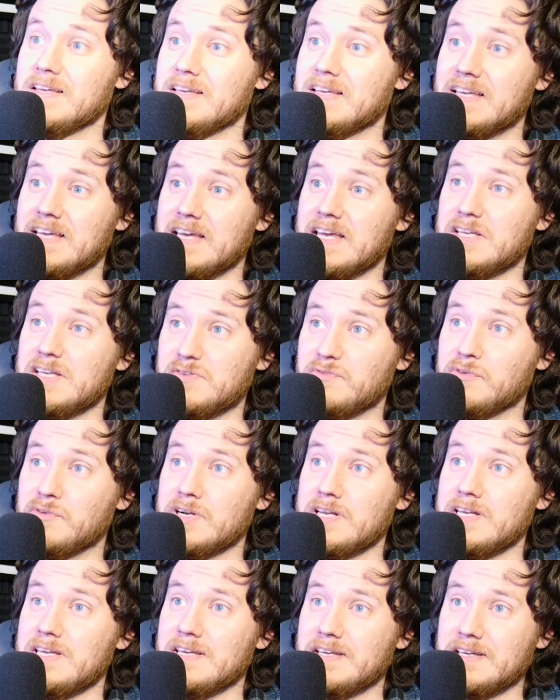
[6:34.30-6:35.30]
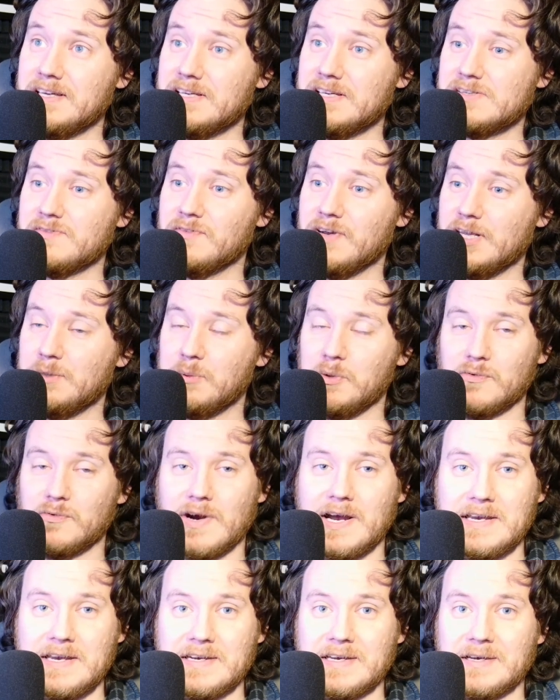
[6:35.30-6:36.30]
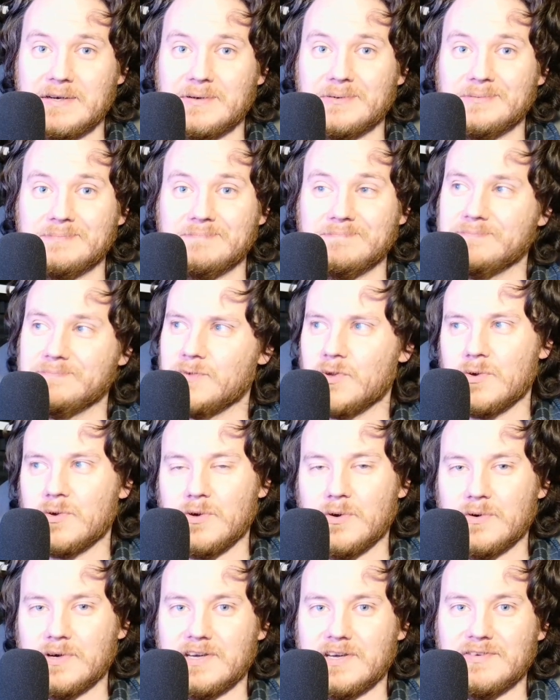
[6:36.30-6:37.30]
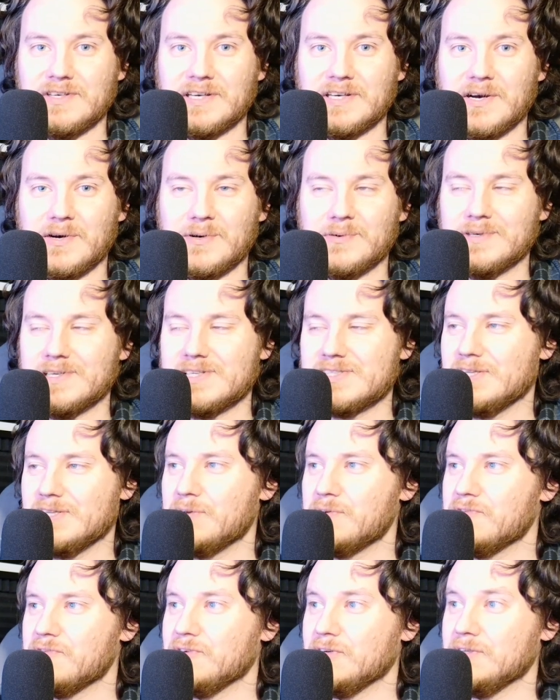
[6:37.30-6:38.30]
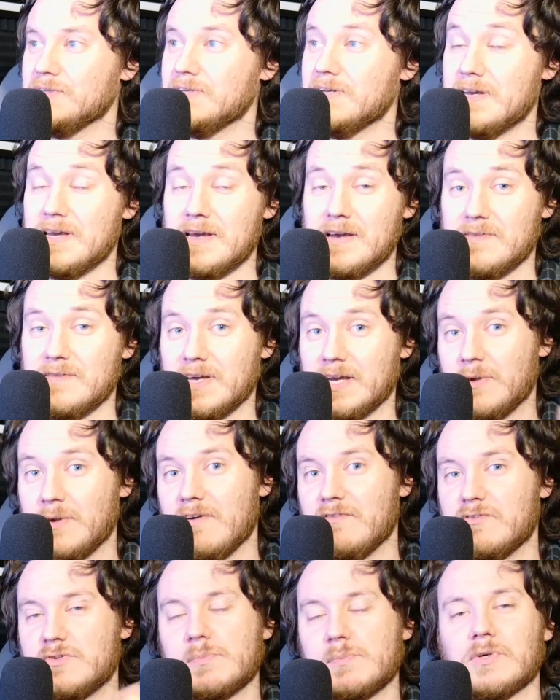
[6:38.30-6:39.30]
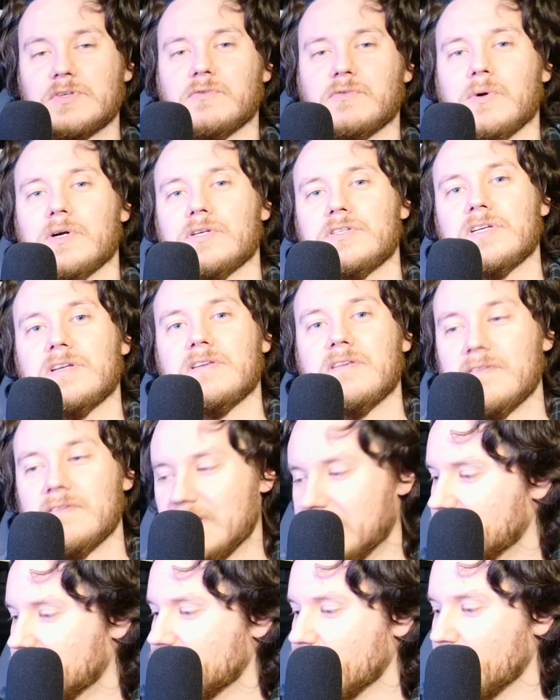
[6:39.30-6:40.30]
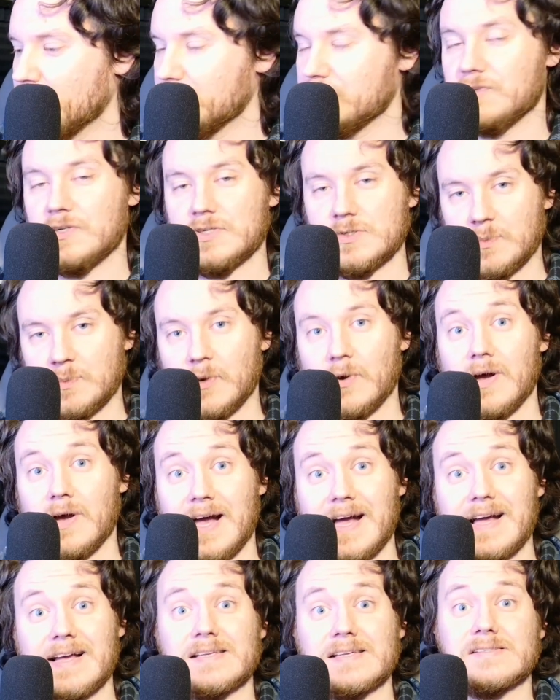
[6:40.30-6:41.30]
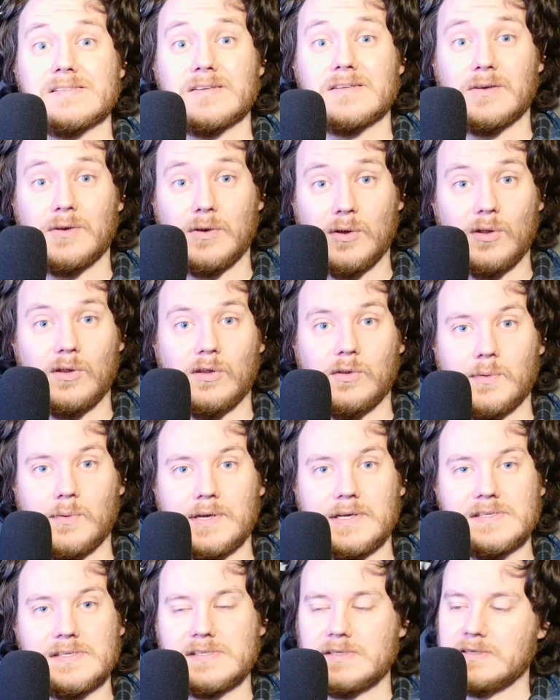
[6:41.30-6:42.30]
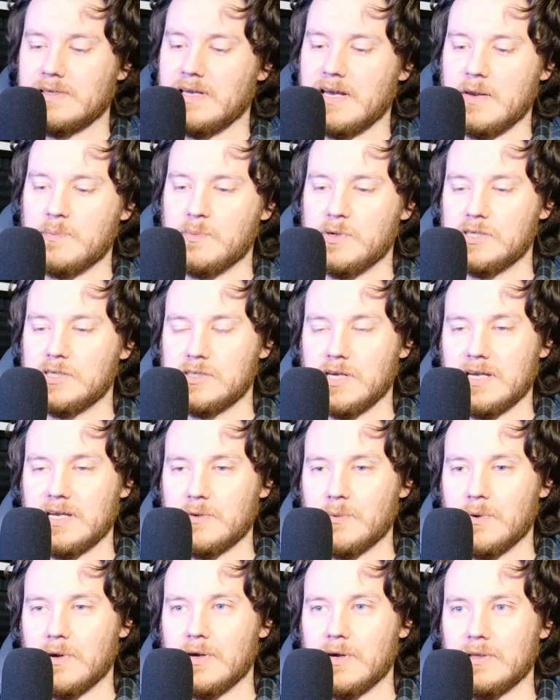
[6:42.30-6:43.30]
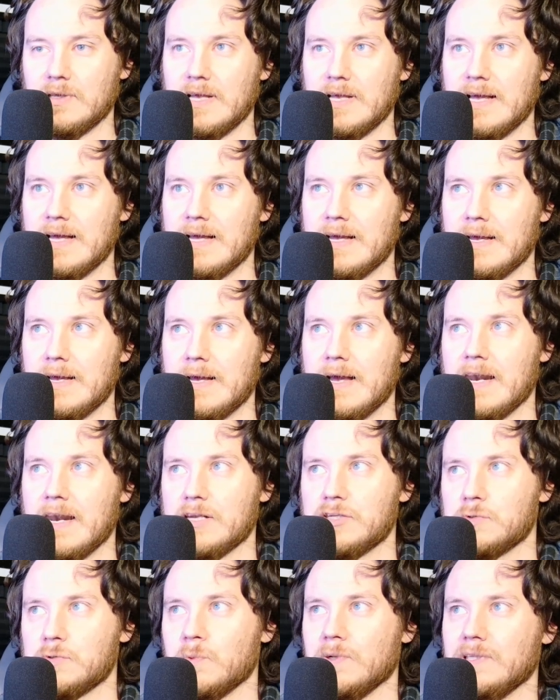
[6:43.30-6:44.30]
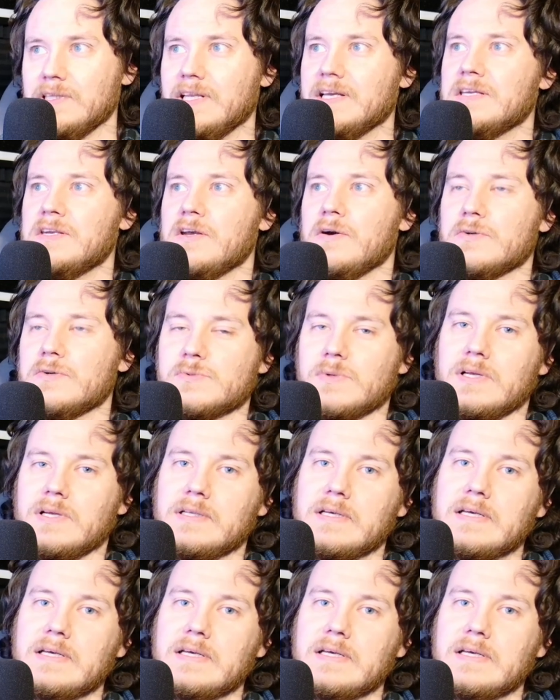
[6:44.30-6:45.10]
it's free, it's available right now. Go on, give it a go. It's a load of fun. Thank you ever so much for watching. Thanks so much for your support, as always. I appreciate you all. Uh, and I just will let you know as well,